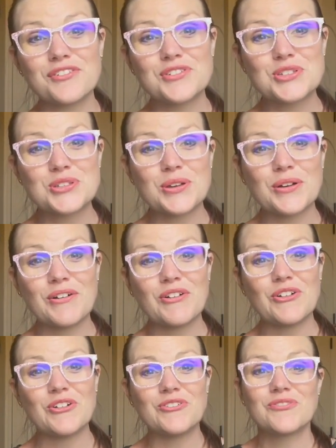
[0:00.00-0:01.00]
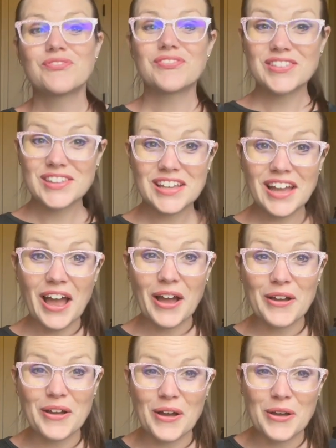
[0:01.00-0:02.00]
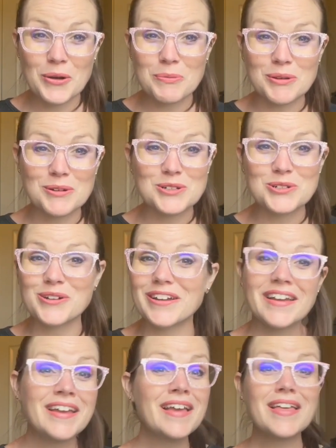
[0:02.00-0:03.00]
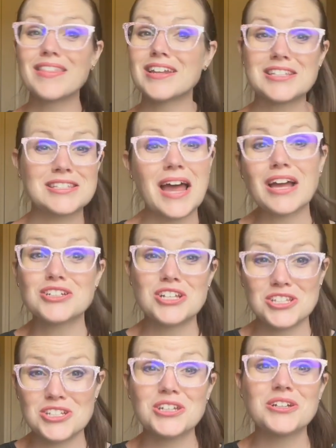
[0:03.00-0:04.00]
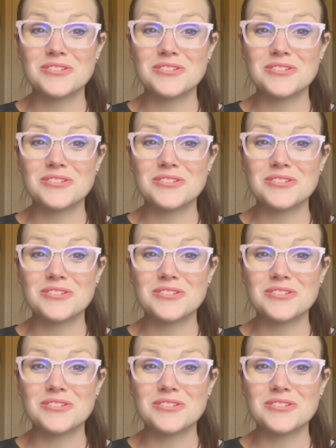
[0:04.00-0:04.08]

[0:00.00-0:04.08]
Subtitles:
So, I hope you enjoy that it's not just you.